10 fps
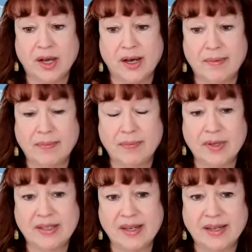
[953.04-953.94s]

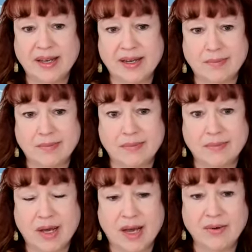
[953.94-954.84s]
it's not like
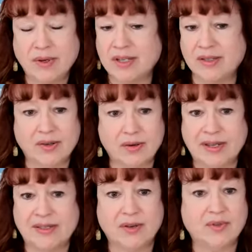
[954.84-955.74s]
I don't consider
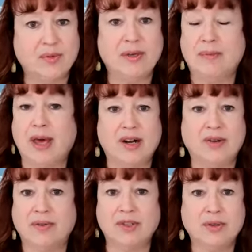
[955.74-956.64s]
myself to be a
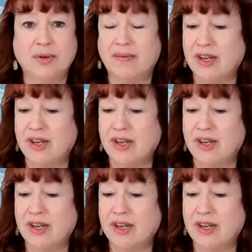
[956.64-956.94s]
medical intuitive.